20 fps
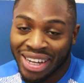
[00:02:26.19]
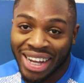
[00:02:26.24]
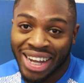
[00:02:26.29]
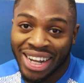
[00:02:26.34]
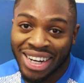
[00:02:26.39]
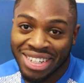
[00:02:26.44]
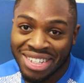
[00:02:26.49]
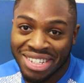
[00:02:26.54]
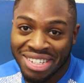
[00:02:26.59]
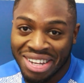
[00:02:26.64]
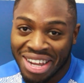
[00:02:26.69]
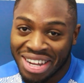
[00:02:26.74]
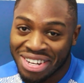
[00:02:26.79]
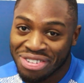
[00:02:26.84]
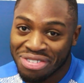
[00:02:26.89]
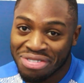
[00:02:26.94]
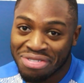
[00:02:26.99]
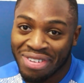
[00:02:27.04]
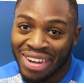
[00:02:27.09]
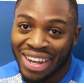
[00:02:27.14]
Again,
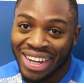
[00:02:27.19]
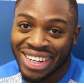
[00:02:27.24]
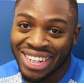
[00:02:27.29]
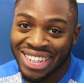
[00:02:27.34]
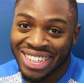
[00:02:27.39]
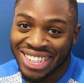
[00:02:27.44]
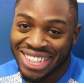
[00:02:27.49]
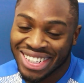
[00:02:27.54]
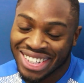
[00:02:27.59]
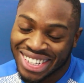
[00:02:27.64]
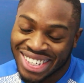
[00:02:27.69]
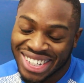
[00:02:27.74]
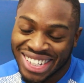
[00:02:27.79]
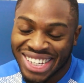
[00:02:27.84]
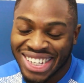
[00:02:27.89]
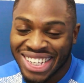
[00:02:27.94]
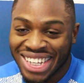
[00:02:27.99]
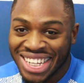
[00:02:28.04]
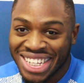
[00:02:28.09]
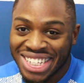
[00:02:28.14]
I do find
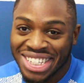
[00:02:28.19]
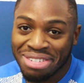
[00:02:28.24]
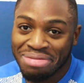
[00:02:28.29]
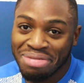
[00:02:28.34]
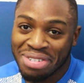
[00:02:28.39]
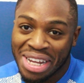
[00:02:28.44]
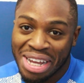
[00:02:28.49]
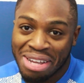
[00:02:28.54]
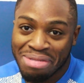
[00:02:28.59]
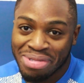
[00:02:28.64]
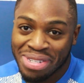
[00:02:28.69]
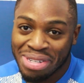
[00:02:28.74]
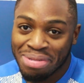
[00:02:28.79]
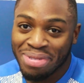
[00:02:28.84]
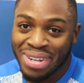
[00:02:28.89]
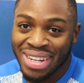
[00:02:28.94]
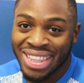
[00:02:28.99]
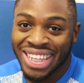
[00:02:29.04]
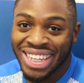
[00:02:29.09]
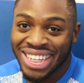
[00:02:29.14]

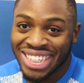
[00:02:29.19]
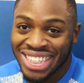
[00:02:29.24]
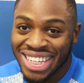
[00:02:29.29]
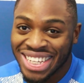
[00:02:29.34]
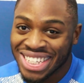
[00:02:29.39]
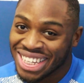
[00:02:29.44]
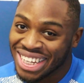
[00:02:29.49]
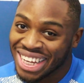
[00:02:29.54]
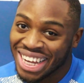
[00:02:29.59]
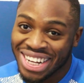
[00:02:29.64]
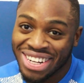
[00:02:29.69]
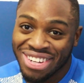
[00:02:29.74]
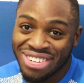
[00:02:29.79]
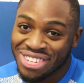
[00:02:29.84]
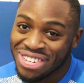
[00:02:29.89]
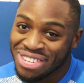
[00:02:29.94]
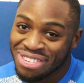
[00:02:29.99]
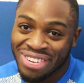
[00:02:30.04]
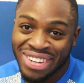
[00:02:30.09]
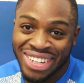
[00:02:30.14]
sometimes some of the things they say, I
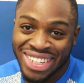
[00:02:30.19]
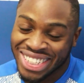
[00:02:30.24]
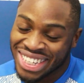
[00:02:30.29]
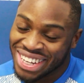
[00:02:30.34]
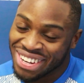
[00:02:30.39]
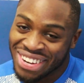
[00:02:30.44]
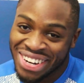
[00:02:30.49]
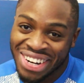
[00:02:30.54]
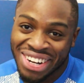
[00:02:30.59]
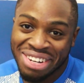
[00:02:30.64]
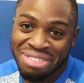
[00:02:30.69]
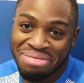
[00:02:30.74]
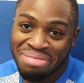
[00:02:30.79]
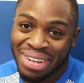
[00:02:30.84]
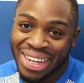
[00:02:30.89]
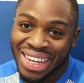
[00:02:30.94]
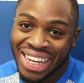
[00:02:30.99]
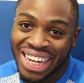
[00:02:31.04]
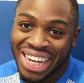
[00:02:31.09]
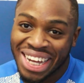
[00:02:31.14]
don't know what is going
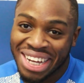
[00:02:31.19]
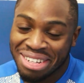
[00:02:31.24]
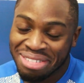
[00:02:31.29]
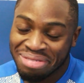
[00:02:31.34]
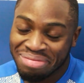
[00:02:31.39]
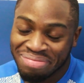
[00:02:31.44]
on, but